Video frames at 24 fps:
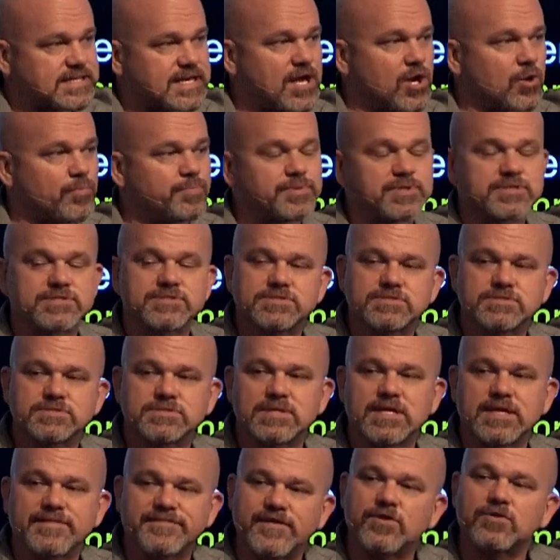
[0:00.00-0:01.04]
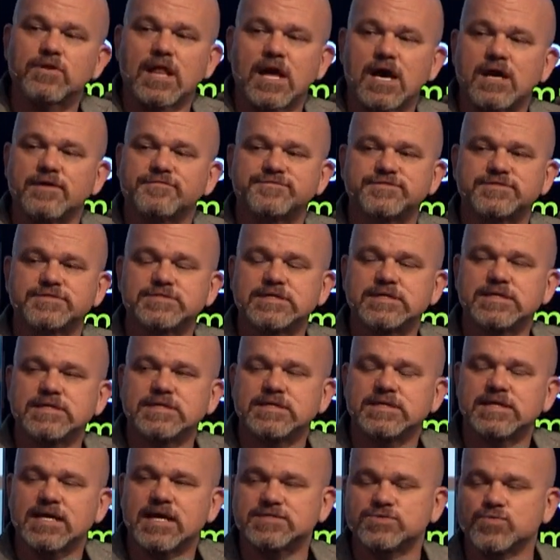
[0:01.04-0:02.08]
and helpless in their lives
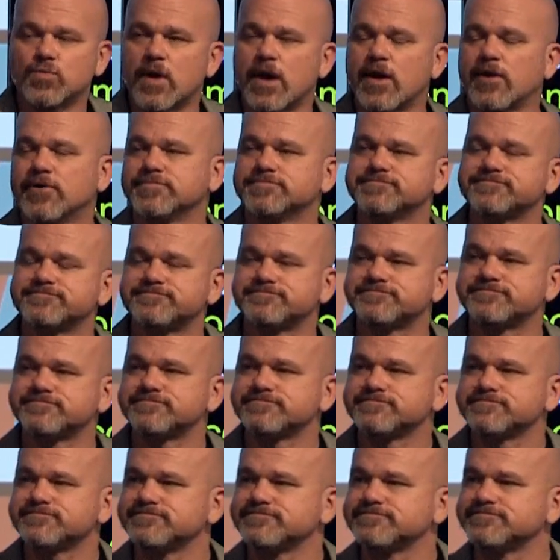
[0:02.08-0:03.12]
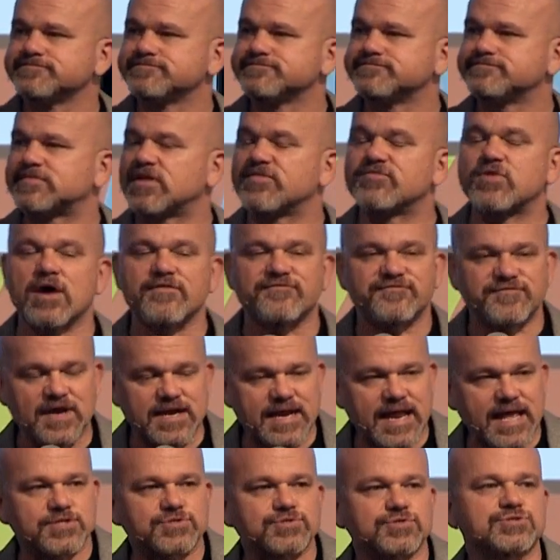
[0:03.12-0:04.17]
as well. They've got
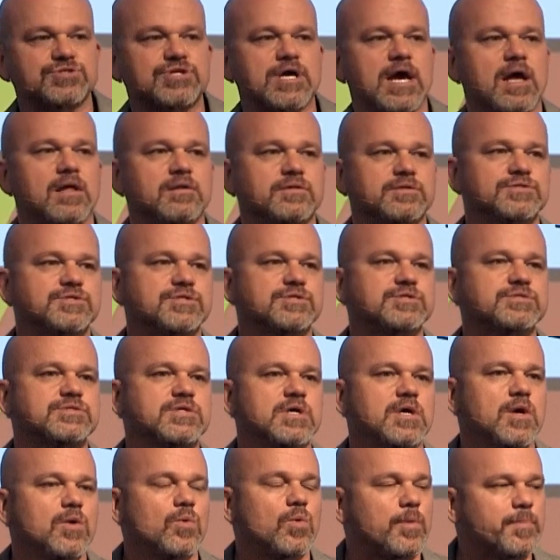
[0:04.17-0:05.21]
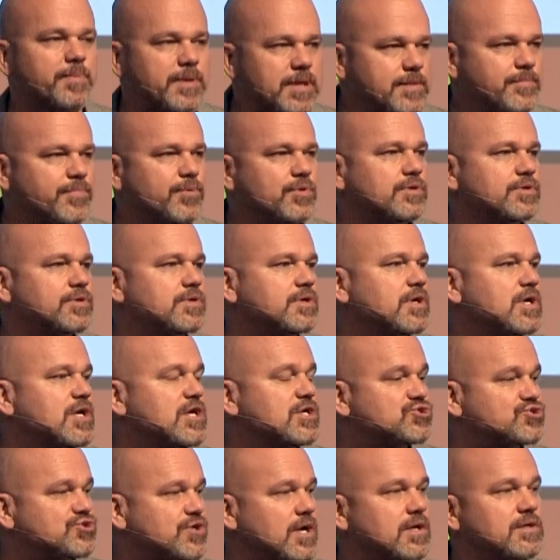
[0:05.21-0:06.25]
financial challenges where people are
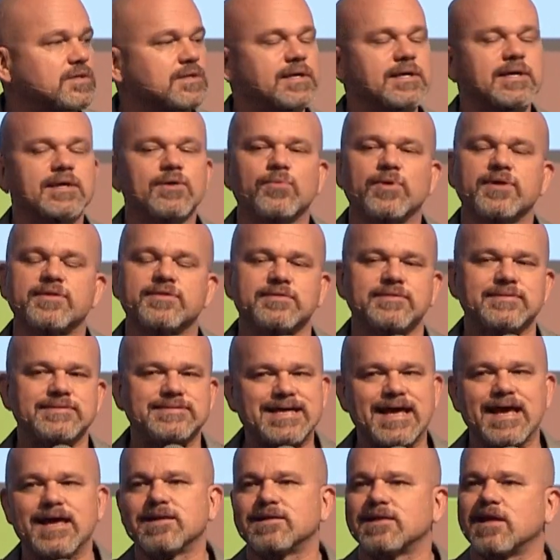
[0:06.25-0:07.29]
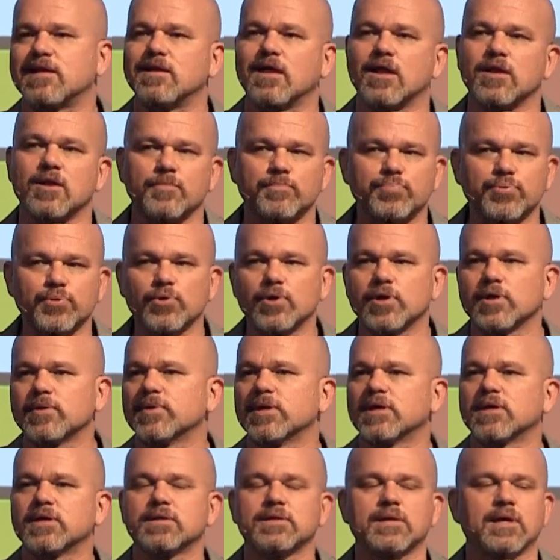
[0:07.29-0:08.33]
struggling with debt and
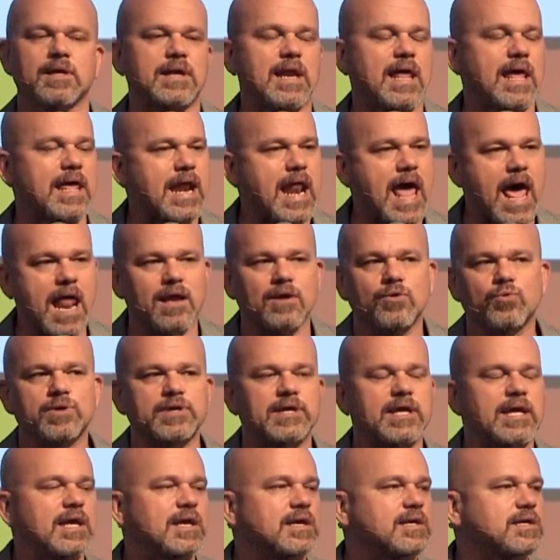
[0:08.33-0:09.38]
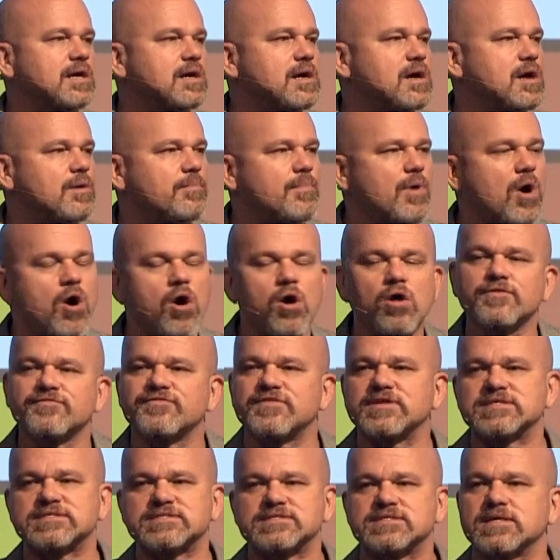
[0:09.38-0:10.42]
unemployment and inadequate income, all of
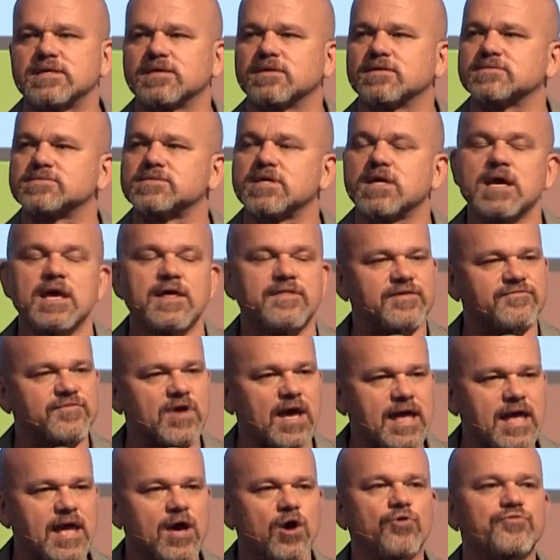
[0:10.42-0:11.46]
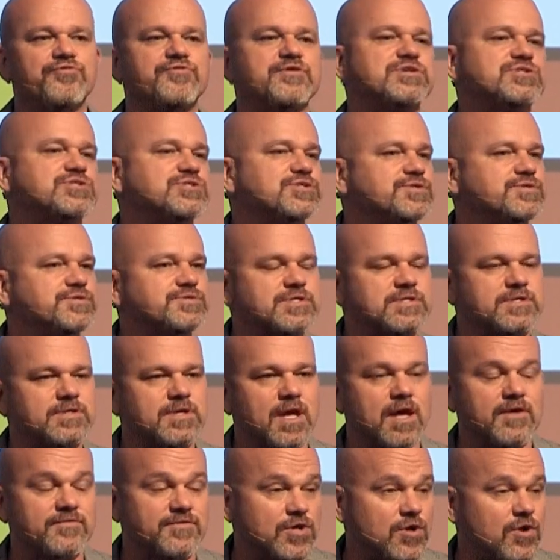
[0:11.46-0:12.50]
these things. They've got health issues and
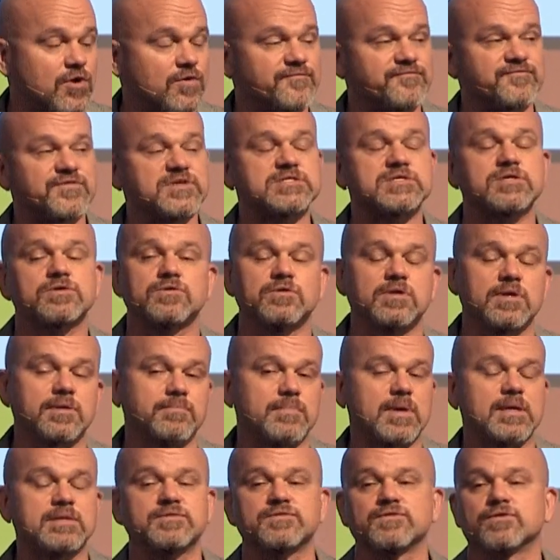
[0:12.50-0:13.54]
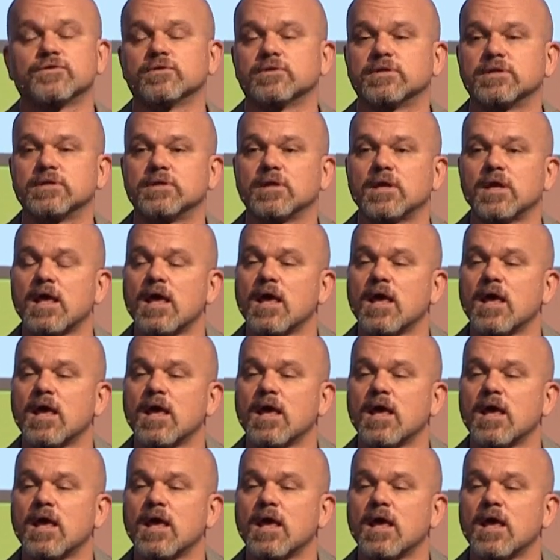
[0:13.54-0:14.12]
physical and mental and